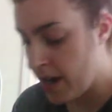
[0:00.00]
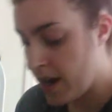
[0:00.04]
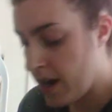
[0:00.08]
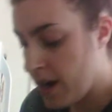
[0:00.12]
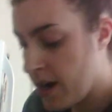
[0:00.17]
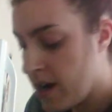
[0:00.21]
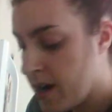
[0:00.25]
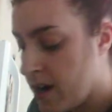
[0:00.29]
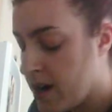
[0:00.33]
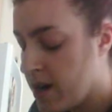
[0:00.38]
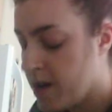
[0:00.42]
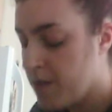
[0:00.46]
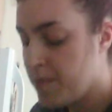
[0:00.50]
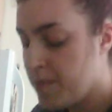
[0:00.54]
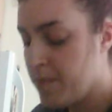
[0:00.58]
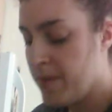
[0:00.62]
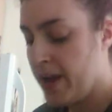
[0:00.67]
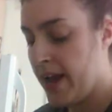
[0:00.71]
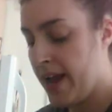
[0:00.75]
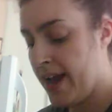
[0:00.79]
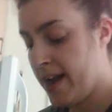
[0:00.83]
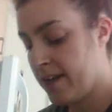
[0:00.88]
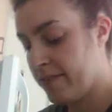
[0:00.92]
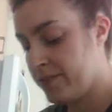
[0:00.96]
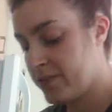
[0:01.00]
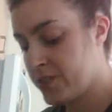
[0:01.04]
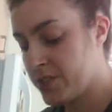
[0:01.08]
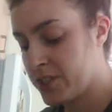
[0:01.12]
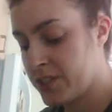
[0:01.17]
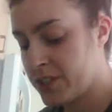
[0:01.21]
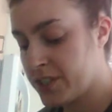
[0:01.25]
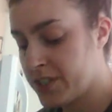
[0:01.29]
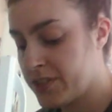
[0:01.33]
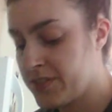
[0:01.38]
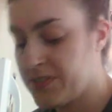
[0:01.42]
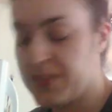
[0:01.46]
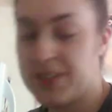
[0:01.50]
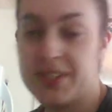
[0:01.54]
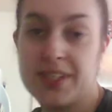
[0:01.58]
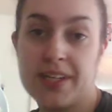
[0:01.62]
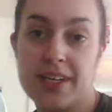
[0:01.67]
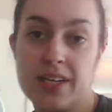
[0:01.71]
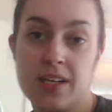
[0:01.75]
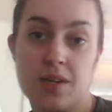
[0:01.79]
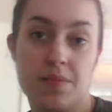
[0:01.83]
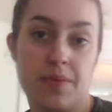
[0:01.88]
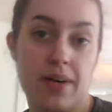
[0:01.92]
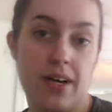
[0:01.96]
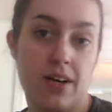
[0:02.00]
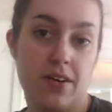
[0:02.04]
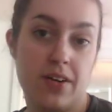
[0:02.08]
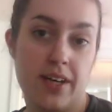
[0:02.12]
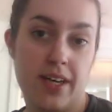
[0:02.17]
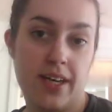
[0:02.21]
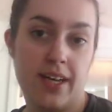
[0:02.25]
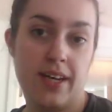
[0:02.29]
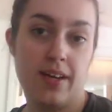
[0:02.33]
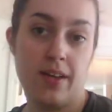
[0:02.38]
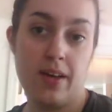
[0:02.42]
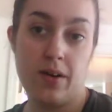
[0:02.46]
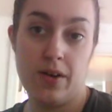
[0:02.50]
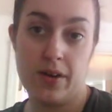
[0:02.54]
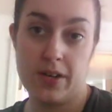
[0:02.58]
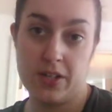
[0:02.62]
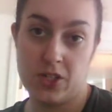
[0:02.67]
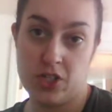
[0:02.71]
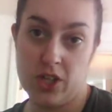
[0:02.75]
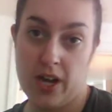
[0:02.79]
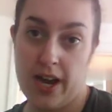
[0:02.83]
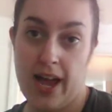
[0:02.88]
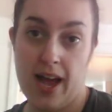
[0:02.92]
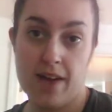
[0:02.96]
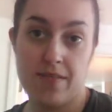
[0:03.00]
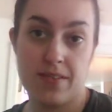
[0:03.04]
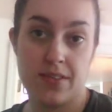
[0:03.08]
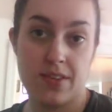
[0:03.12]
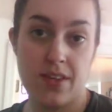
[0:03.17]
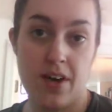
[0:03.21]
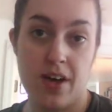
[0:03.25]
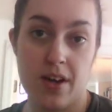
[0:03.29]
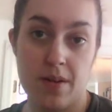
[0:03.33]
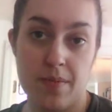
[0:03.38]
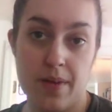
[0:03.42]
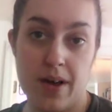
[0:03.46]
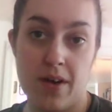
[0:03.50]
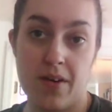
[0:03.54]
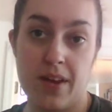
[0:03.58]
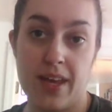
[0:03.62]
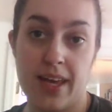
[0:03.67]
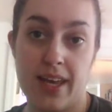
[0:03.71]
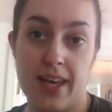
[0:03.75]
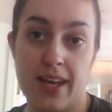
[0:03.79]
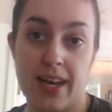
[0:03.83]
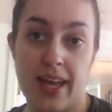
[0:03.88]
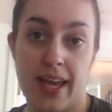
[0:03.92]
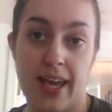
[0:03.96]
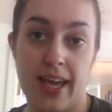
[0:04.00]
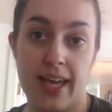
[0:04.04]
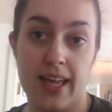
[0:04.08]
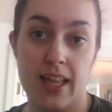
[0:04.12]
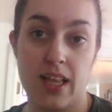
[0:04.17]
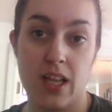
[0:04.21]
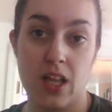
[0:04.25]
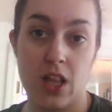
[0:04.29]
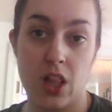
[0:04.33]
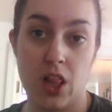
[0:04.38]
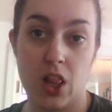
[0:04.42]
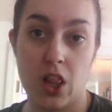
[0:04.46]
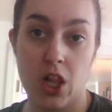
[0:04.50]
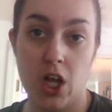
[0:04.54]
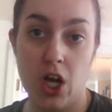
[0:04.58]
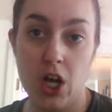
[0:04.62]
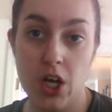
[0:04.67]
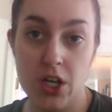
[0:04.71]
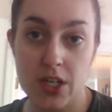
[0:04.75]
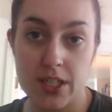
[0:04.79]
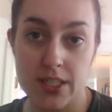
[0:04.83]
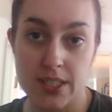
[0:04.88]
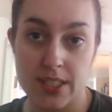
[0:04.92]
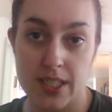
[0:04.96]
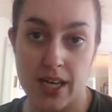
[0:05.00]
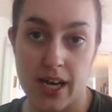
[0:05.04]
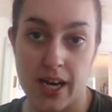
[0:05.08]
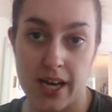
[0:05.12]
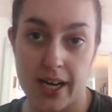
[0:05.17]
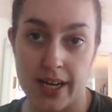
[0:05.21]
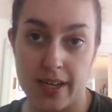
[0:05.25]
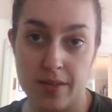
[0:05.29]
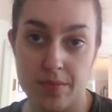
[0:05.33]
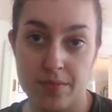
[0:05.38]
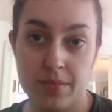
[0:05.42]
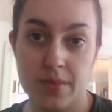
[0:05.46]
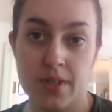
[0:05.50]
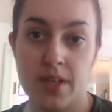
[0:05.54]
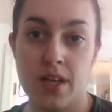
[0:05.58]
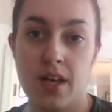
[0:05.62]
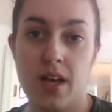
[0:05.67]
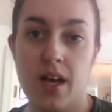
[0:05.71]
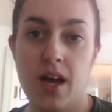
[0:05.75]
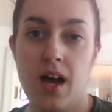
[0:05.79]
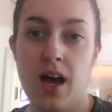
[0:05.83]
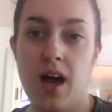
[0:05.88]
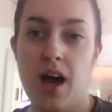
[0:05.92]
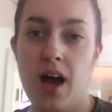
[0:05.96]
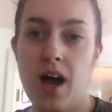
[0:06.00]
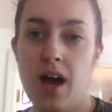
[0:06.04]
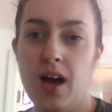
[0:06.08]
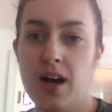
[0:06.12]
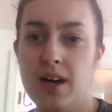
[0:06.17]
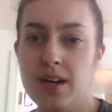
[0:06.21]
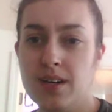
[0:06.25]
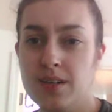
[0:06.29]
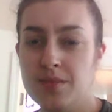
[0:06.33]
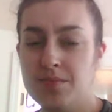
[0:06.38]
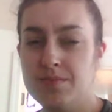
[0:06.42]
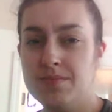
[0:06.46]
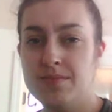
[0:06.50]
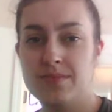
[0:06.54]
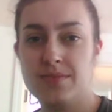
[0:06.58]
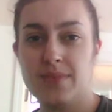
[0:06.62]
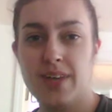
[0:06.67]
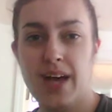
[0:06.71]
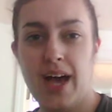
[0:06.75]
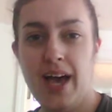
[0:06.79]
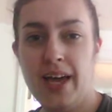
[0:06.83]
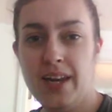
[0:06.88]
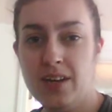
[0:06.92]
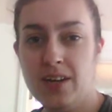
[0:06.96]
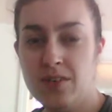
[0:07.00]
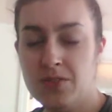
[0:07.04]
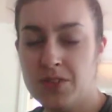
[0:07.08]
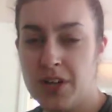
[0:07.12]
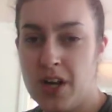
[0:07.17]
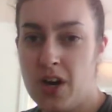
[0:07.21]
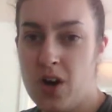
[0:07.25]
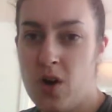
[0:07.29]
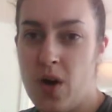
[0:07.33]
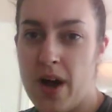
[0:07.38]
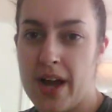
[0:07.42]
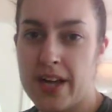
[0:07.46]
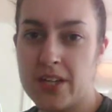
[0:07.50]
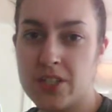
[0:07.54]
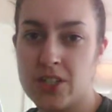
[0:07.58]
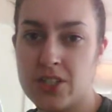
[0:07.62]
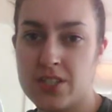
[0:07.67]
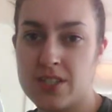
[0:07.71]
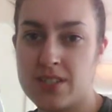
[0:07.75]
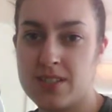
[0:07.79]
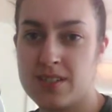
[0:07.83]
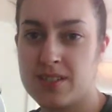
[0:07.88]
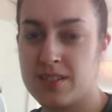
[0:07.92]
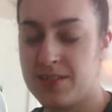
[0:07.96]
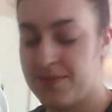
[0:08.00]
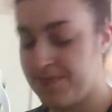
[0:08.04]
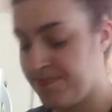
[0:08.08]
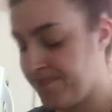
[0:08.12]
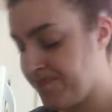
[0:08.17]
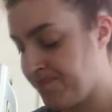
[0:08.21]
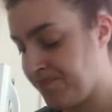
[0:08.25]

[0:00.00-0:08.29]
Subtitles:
after thinking about it, which I haven't thought about in a long time, I don't know, it's